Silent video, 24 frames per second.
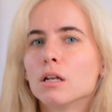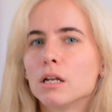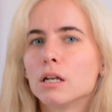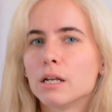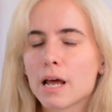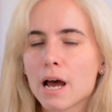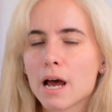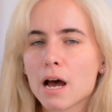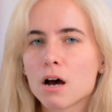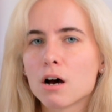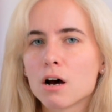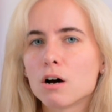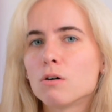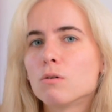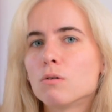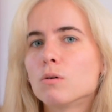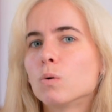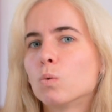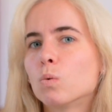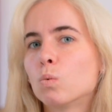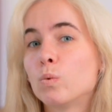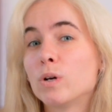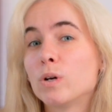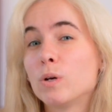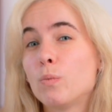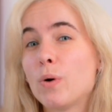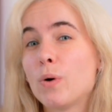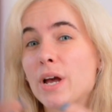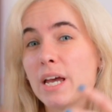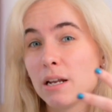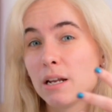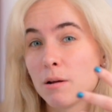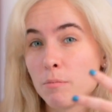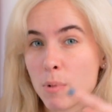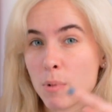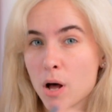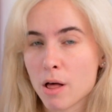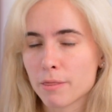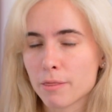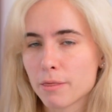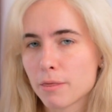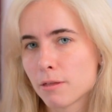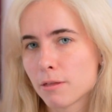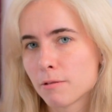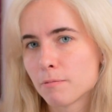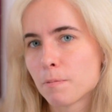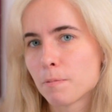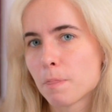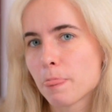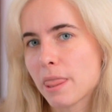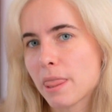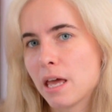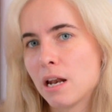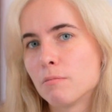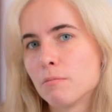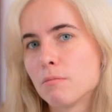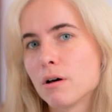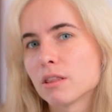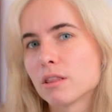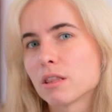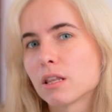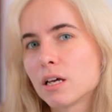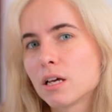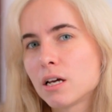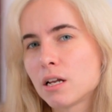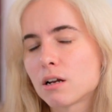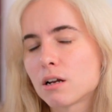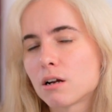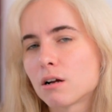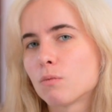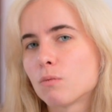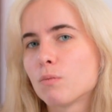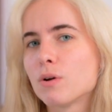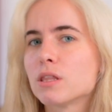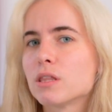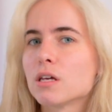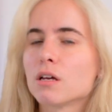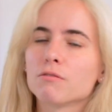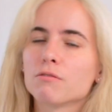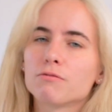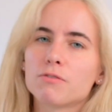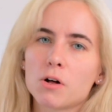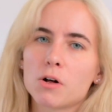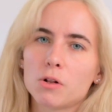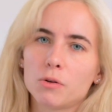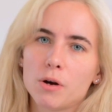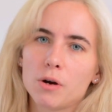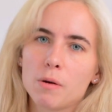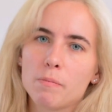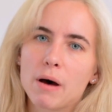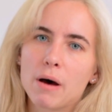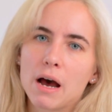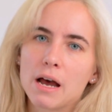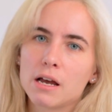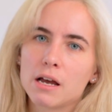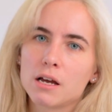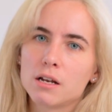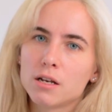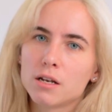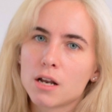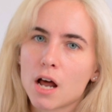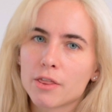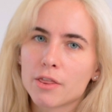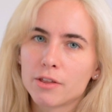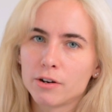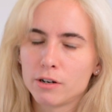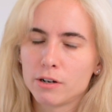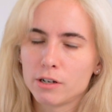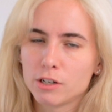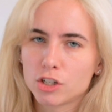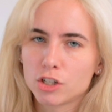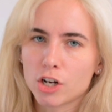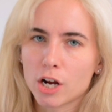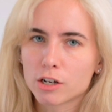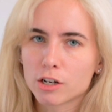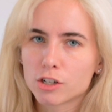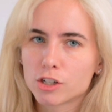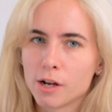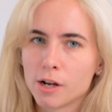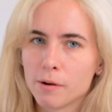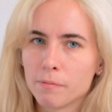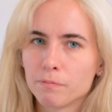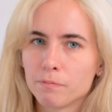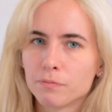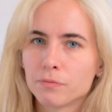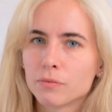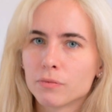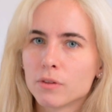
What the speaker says: Now we wait a month, and a month later we then follow it by another injection.